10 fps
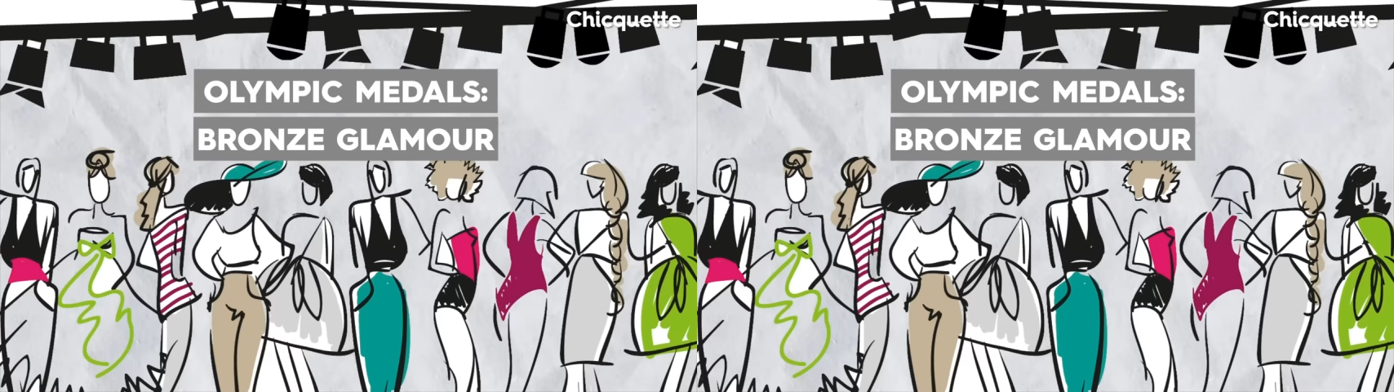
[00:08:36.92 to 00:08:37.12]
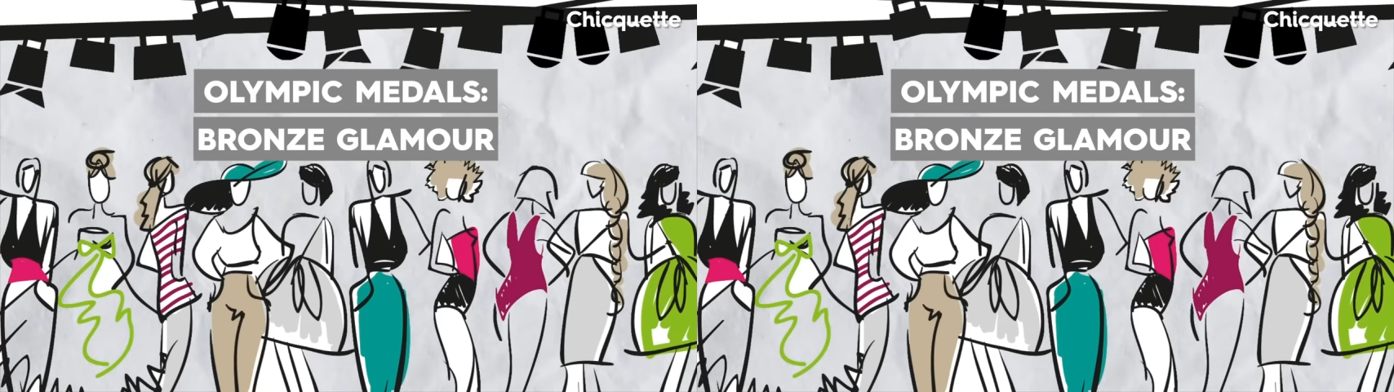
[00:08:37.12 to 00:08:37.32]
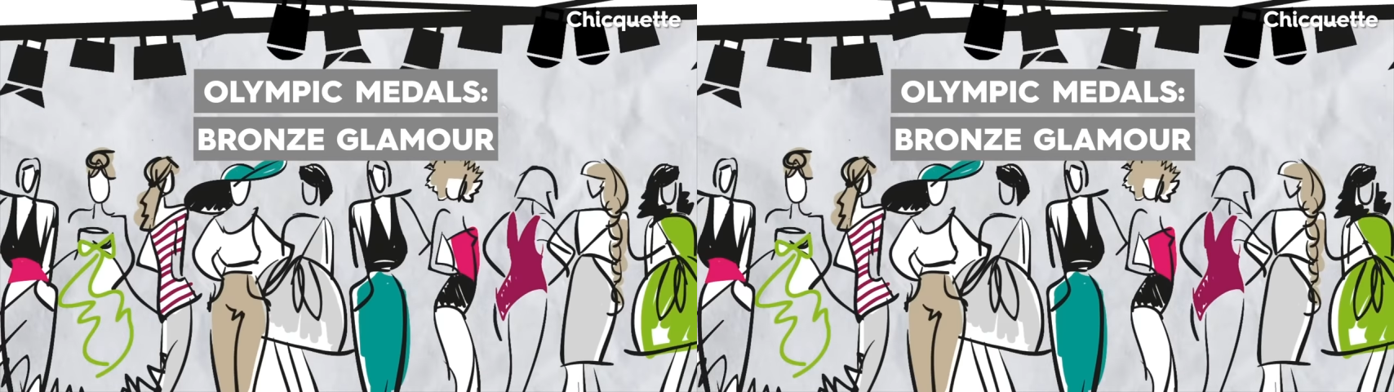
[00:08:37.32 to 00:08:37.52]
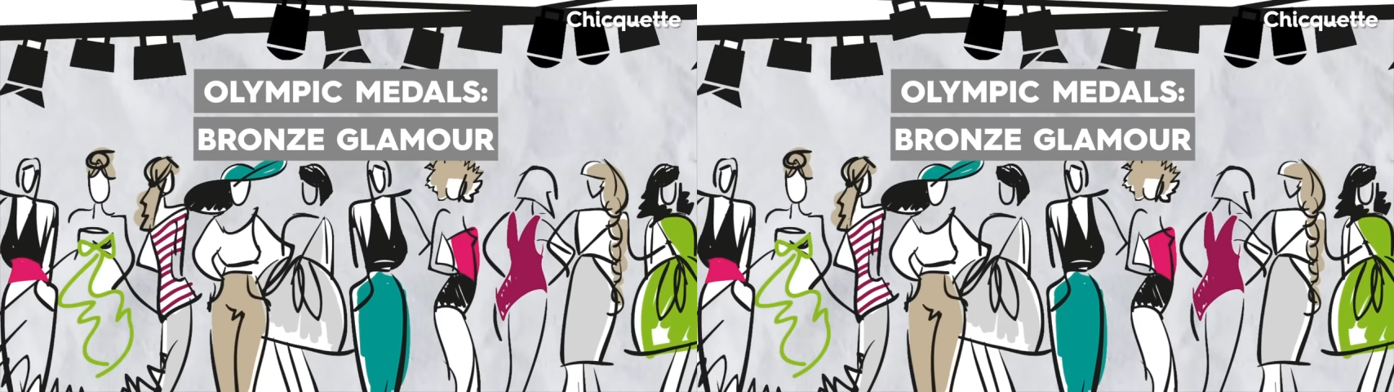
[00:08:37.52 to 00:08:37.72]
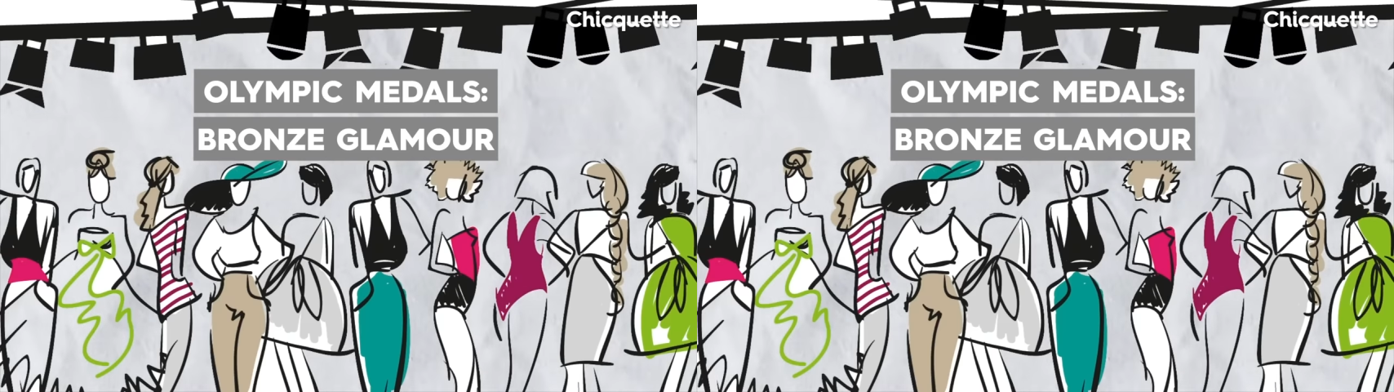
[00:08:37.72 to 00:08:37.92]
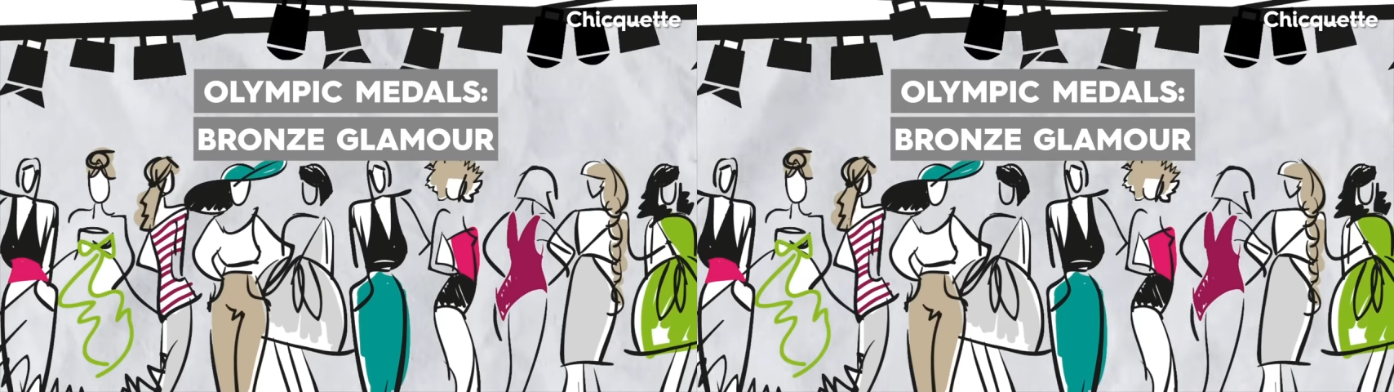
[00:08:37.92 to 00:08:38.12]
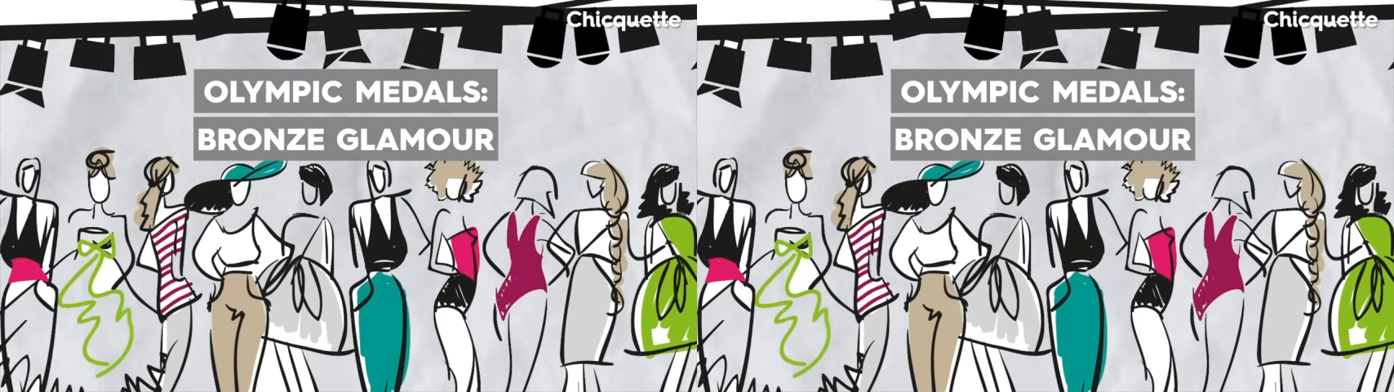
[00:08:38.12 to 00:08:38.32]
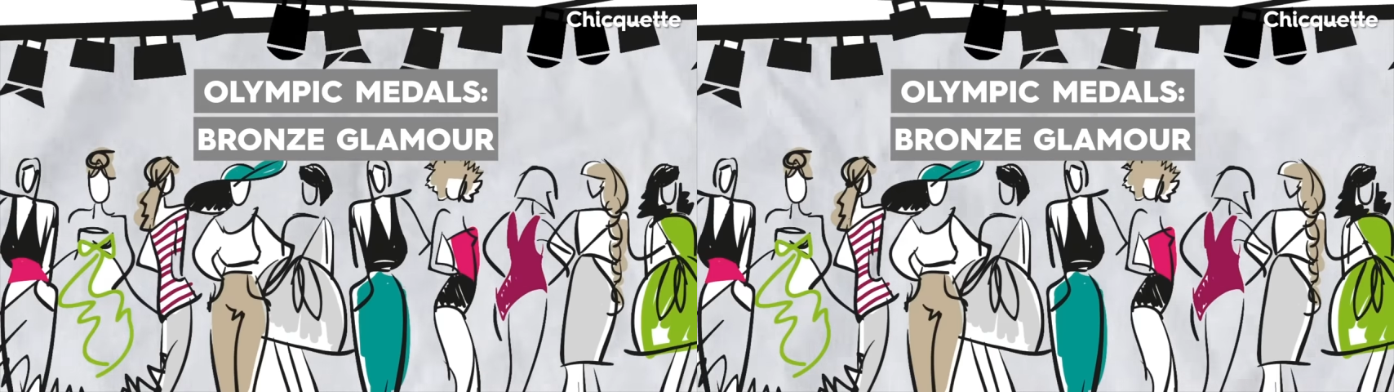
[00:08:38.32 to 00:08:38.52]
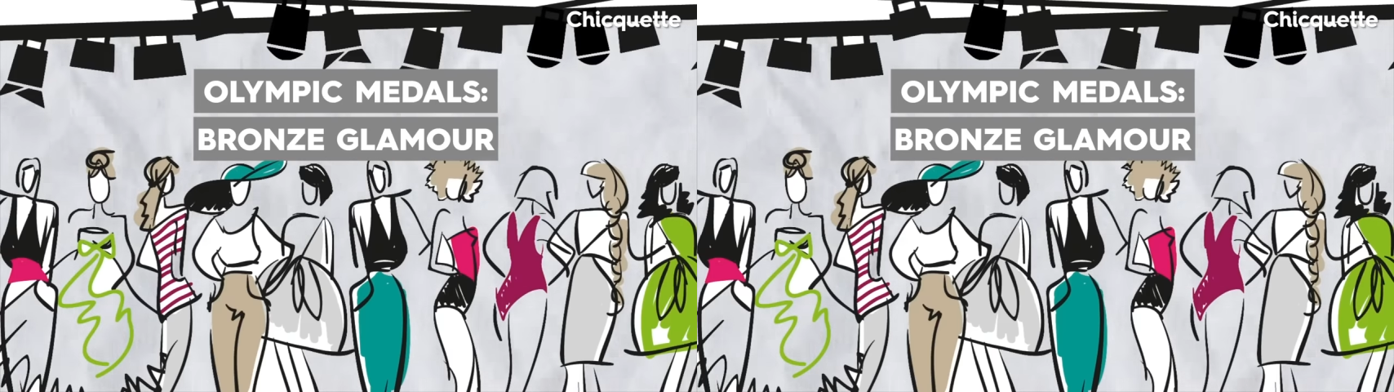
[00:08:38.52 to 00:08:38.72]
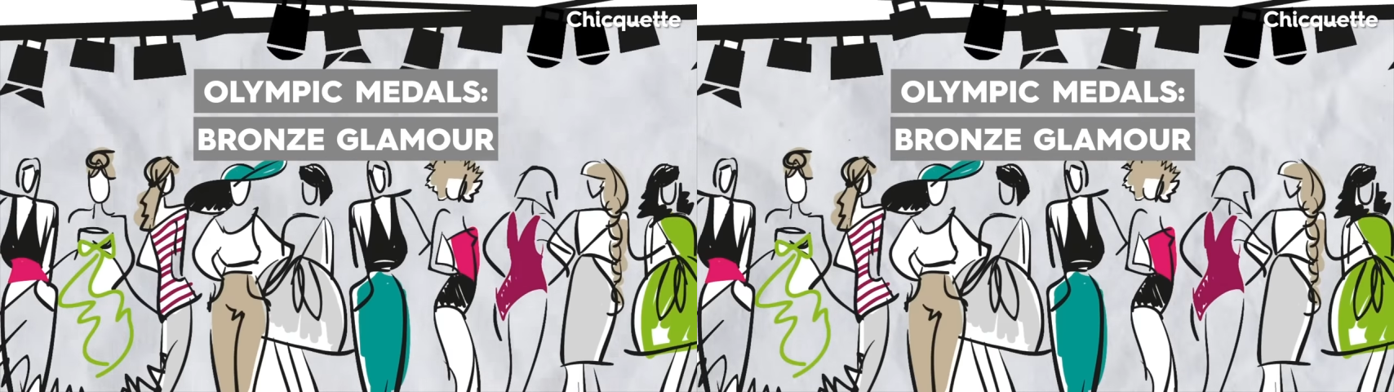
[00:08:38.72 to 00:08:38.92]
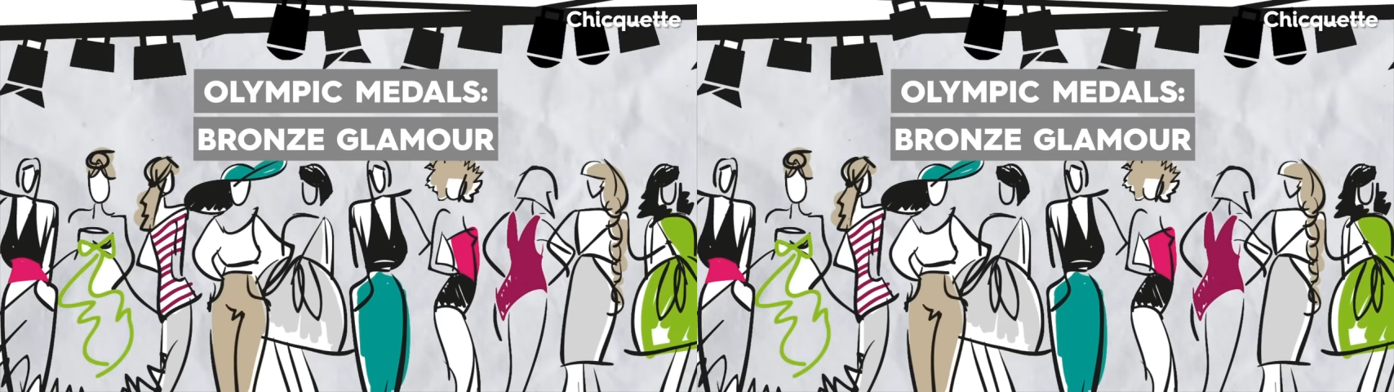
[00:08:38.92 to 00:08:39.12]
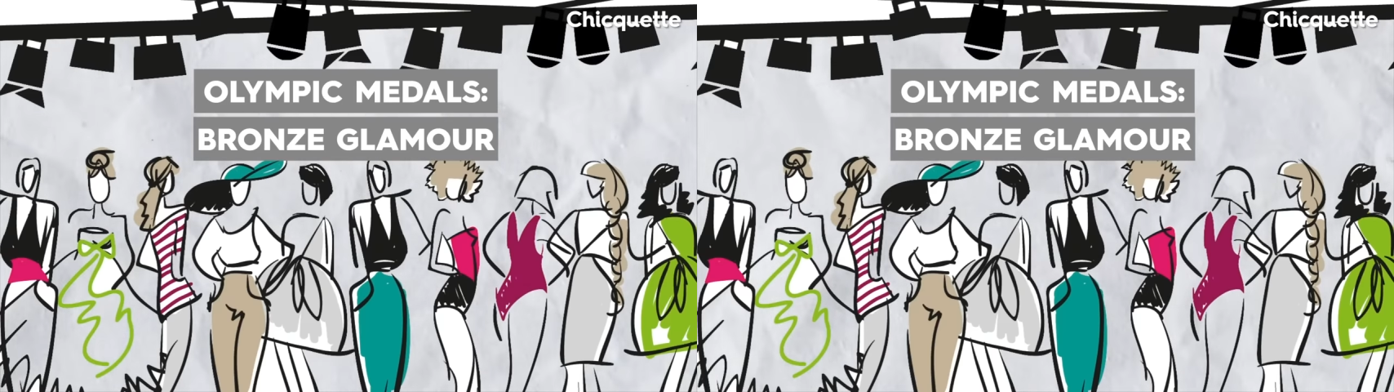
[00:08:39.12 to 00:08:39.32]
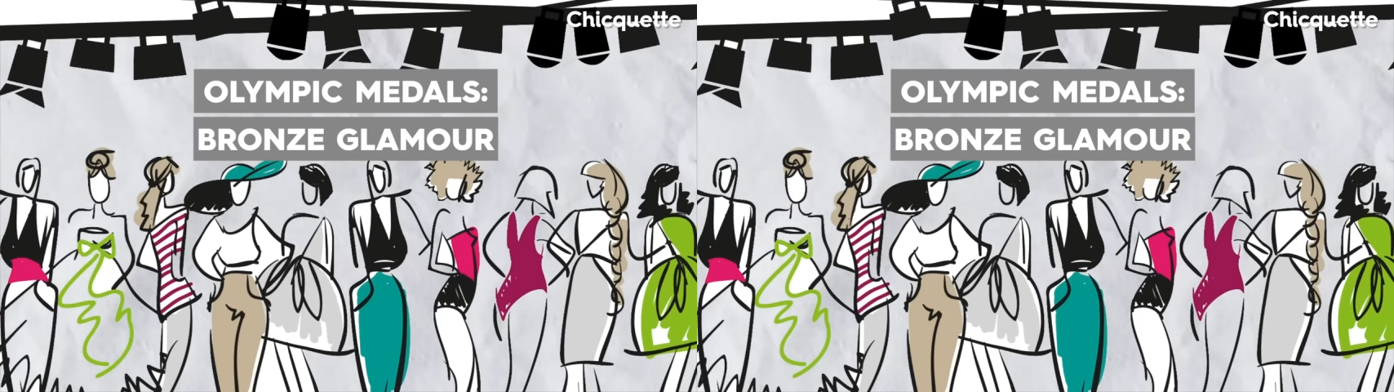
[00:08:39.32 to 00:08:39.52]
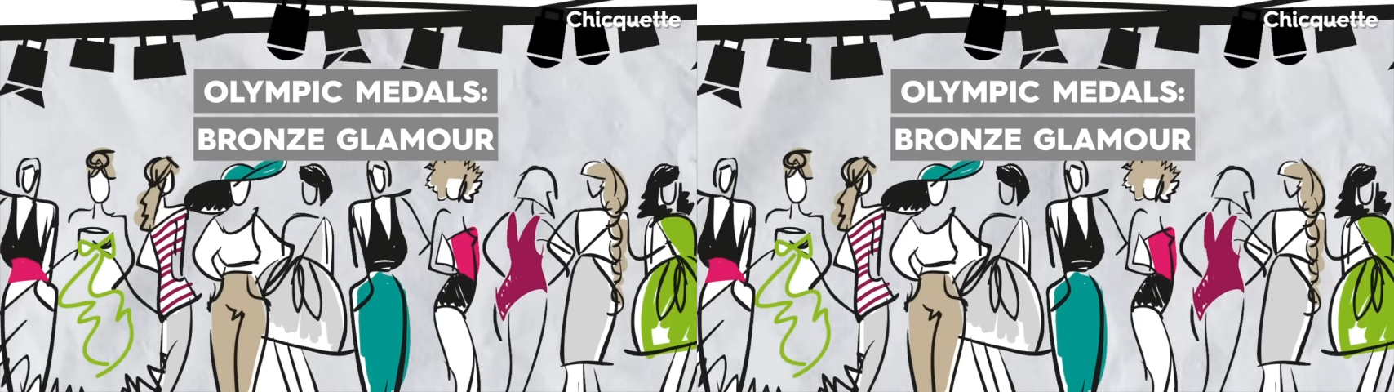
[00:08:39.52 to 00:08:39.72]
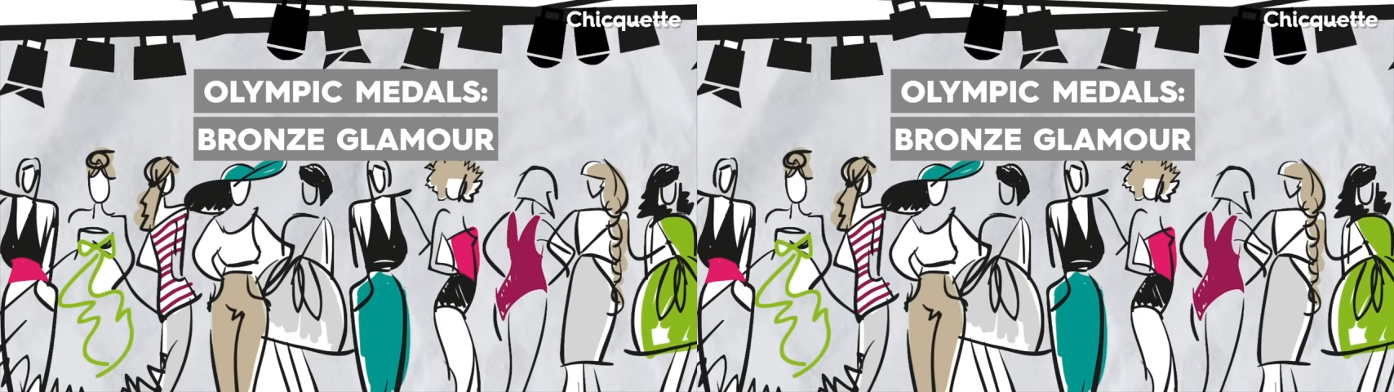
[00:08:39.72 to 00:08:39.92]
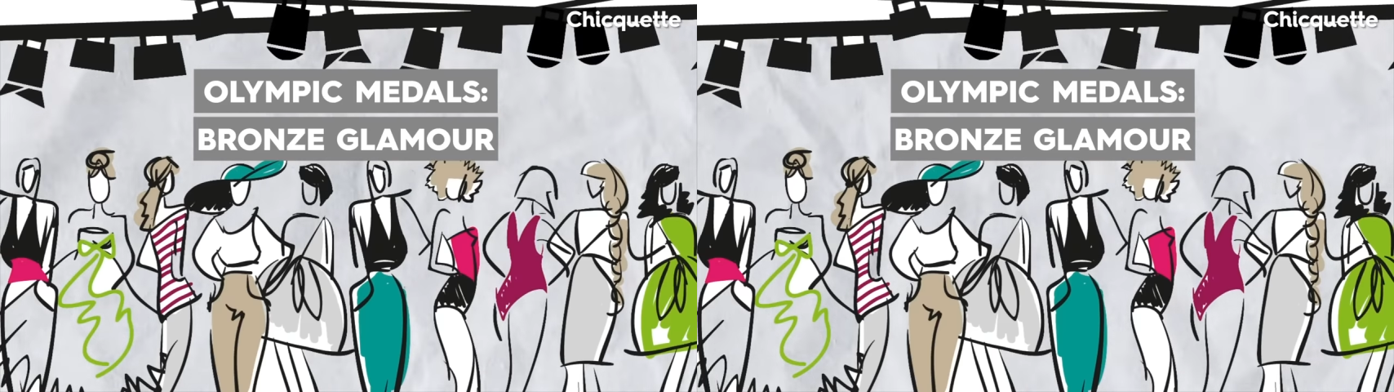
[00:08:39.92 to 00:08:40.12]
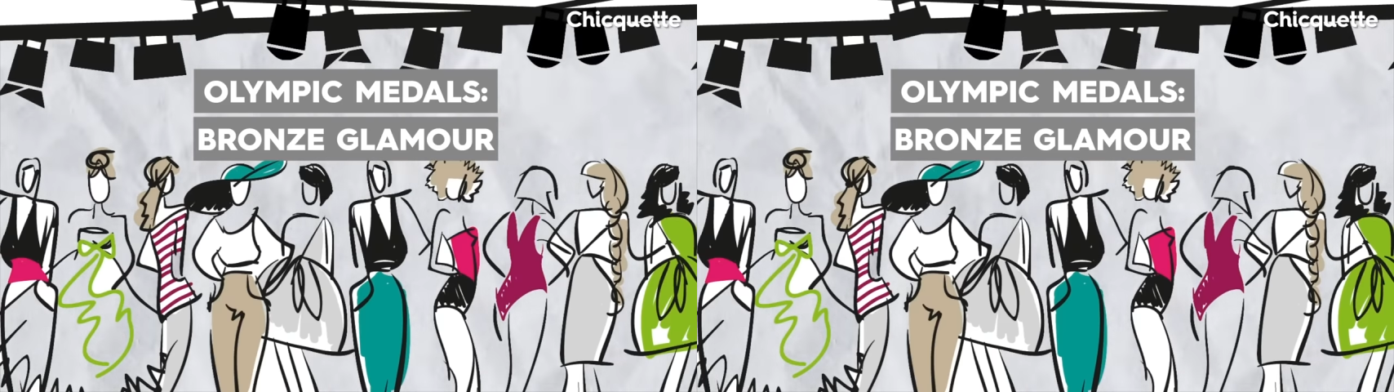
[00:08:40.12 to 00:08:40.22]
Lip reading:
[unreadable: no face in view]